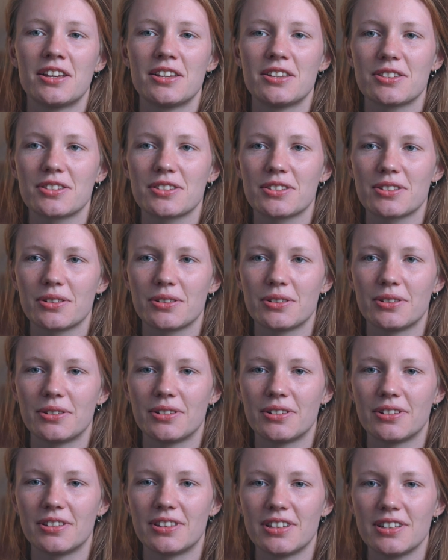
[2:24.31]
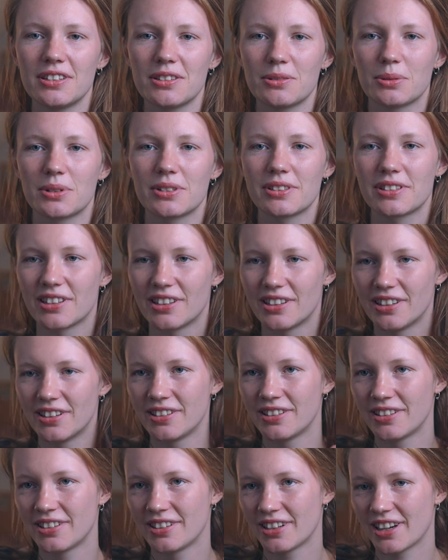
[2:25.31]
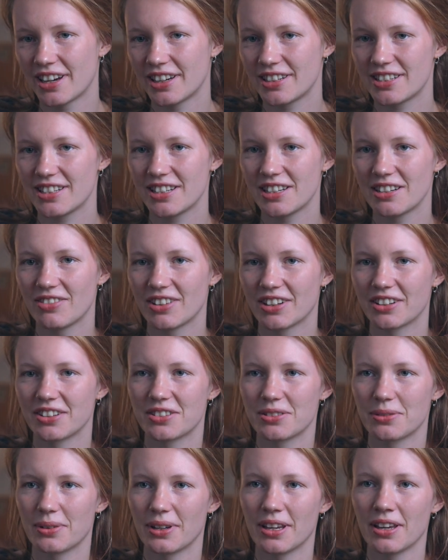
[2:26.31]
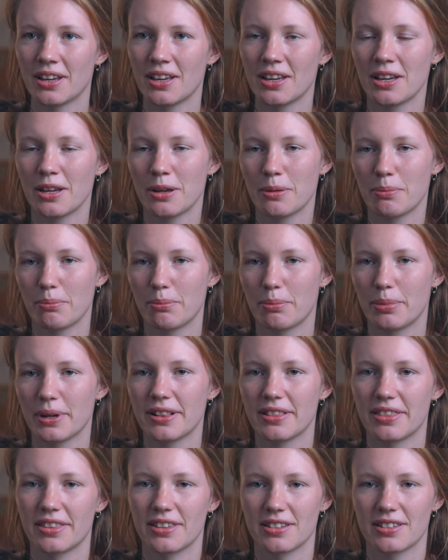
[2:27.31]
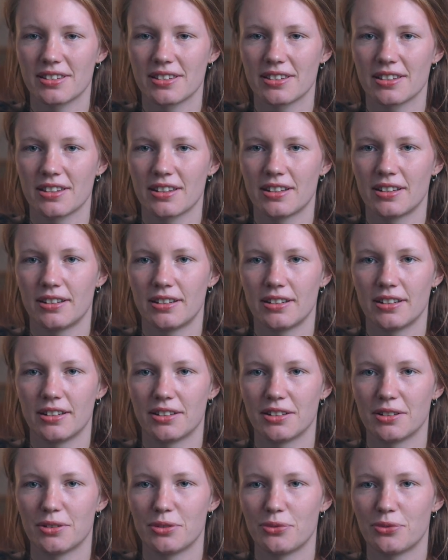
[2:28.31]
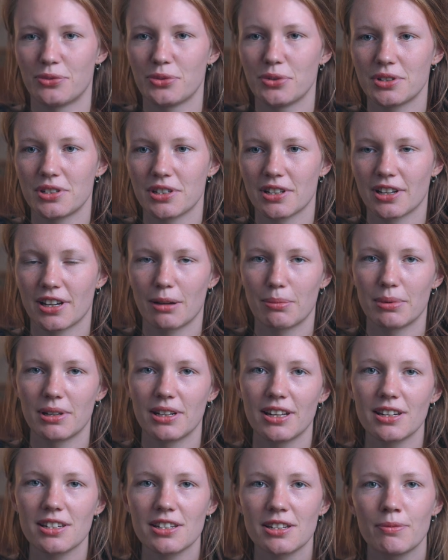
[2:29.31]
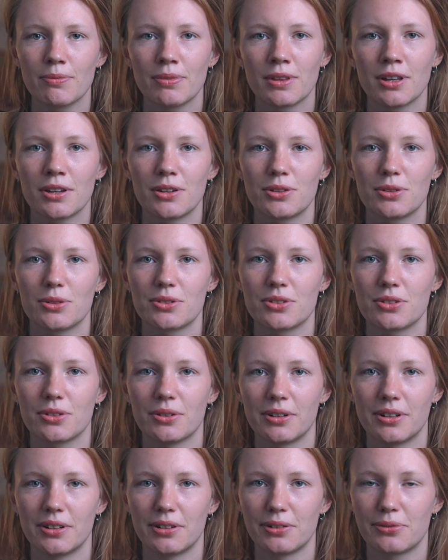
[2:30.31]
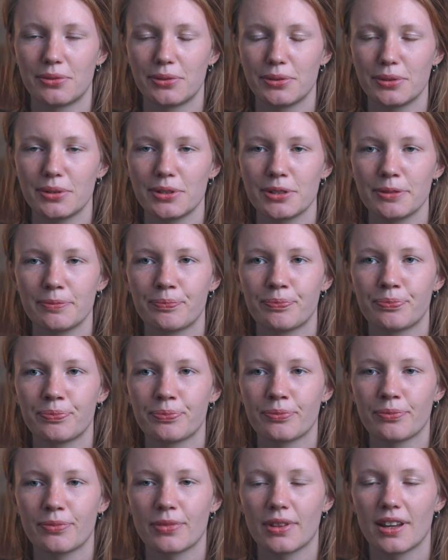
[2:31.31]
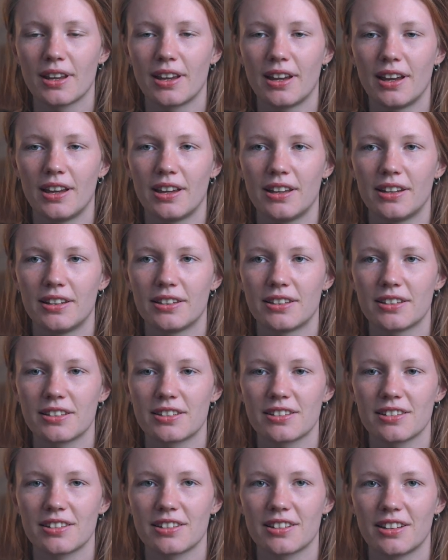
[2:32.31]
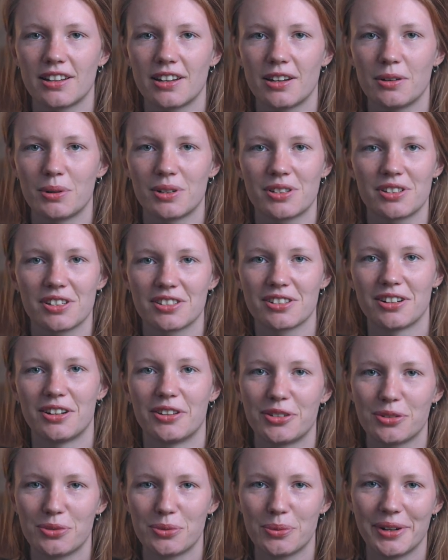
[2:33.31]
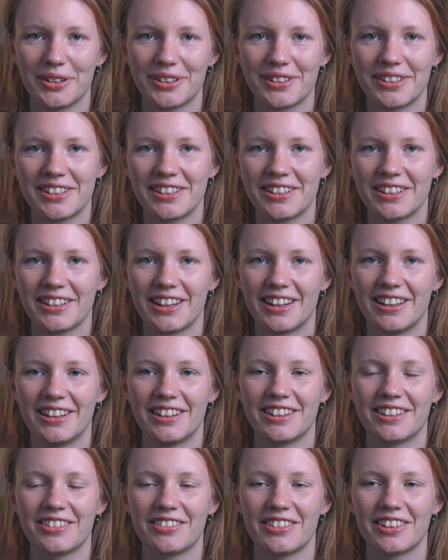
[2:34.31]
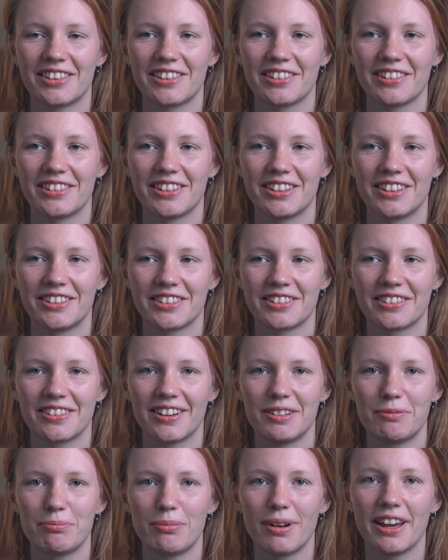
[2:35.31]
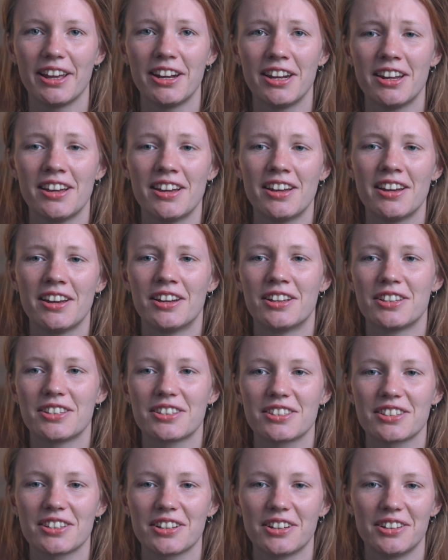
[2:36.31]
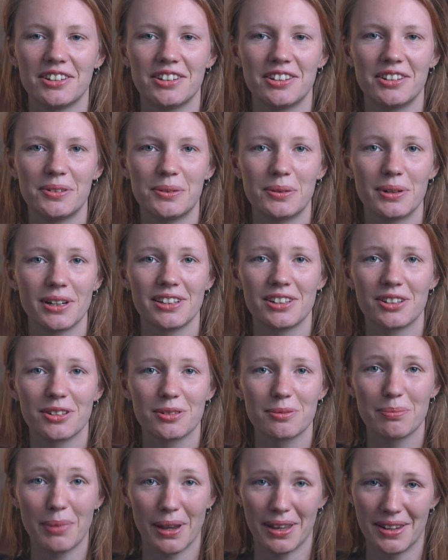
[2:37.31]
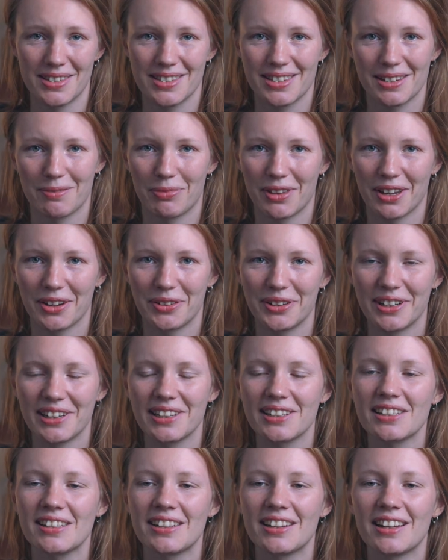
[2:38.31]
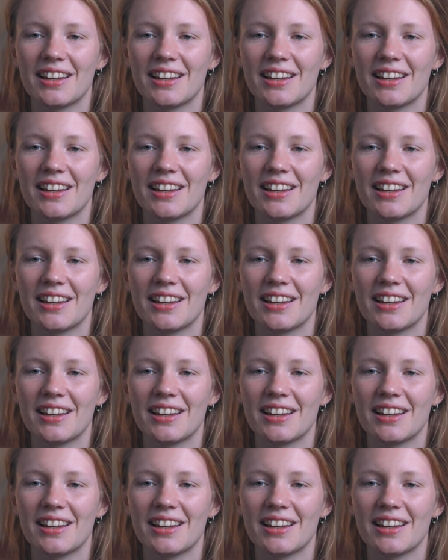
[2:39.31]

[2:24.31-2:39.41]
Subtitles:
so this was an idea because we built this little food cabinet to store our food. And it was just a lot of wood and we thought it looked quite plain. So why not paint something on it?